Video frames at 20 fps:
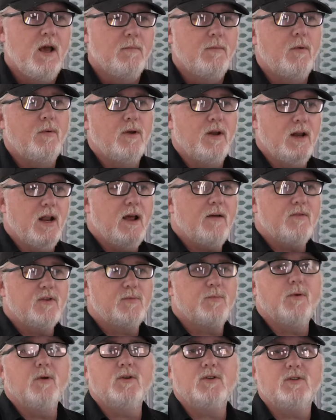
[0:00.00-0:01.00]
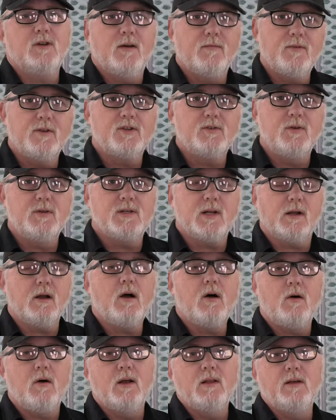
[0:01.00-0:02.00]
But when an average person off the street's like,
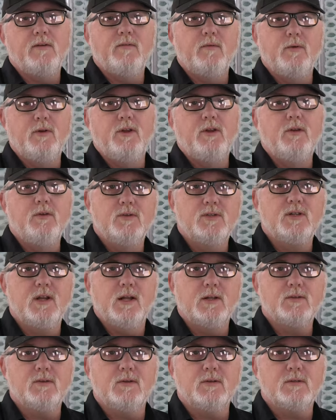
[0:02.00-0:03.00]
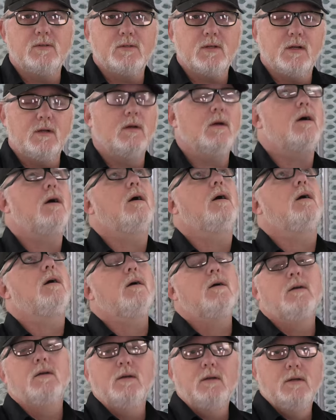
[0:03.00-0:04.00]
oh, I love it when you use stencils. It's like,
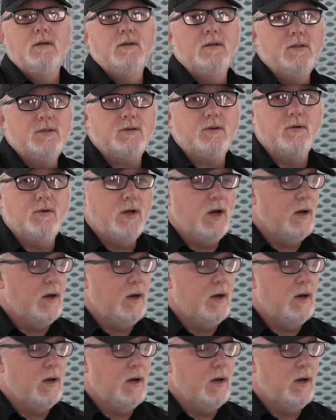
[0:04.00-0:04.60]
ah, oh, screwed